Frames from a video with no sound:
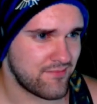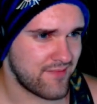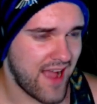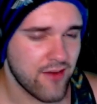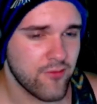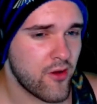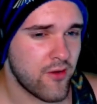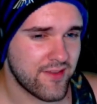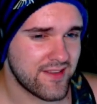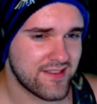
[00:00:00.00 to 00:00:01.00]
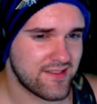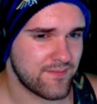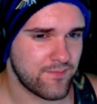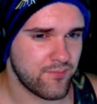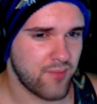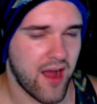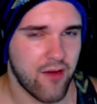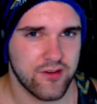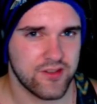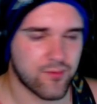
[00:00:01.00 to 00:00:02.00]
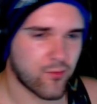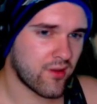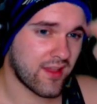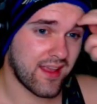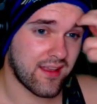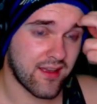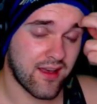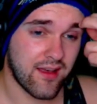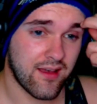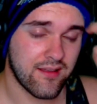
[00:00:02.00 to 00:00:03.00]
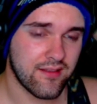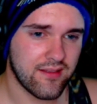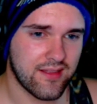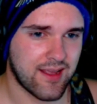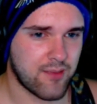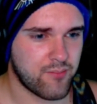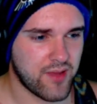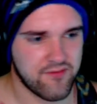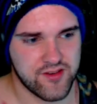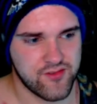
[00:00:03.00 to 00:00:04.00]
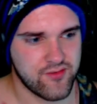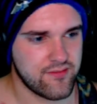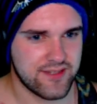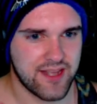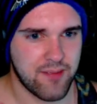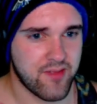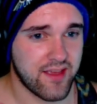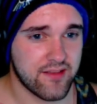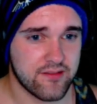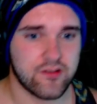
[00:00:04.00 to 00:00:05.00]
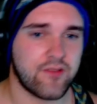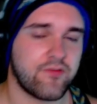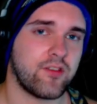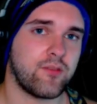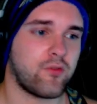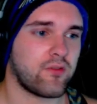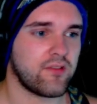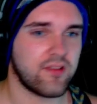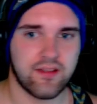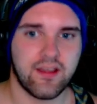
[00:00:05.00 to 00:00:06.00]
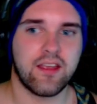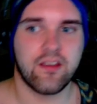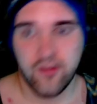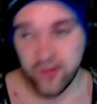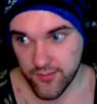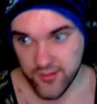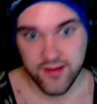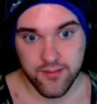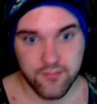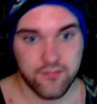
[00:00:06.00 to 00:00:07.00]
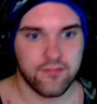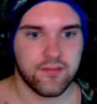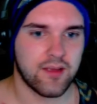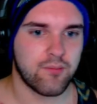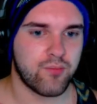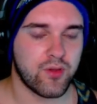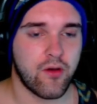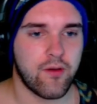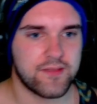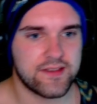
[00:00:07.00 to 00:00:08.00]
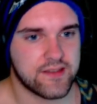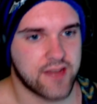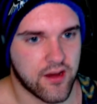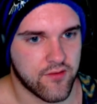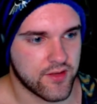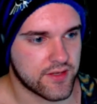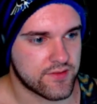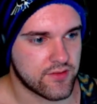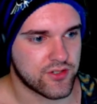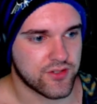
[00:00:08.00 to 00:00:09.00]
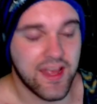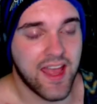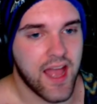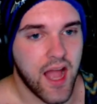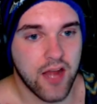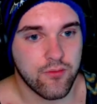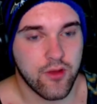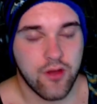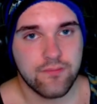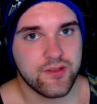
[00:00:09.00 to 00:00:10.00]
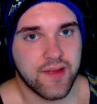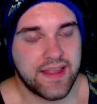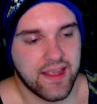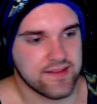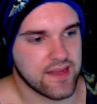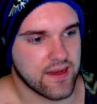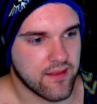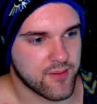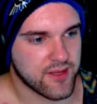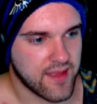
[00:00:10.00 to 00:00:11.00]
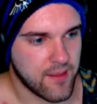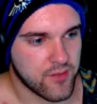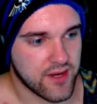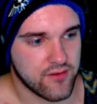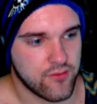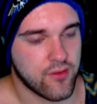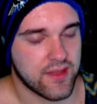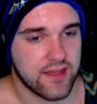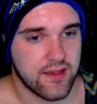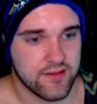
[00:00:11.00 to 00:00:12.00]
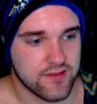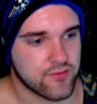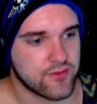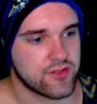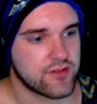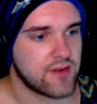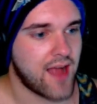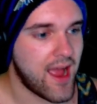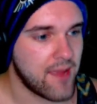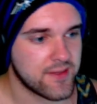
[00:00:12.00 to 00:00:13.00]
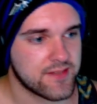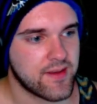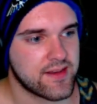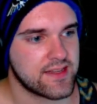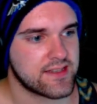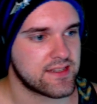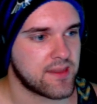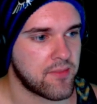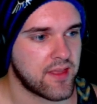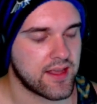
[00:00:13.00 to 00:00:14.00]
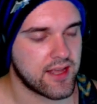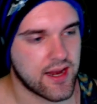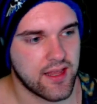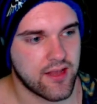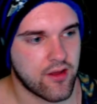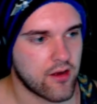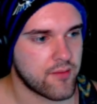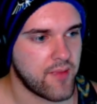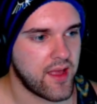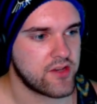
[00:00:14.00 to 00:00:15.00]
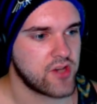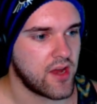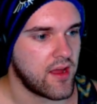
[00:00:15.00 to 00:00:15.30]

I don't know if his powers are more like uh, like beneficial type things, or if they're more like, oh, I'm gonna like blow up this entire field of soldiers. I don't know, so I can't say anything about that. But I do know that he is a sorcerer. I'm expecting something kind of like Archmage,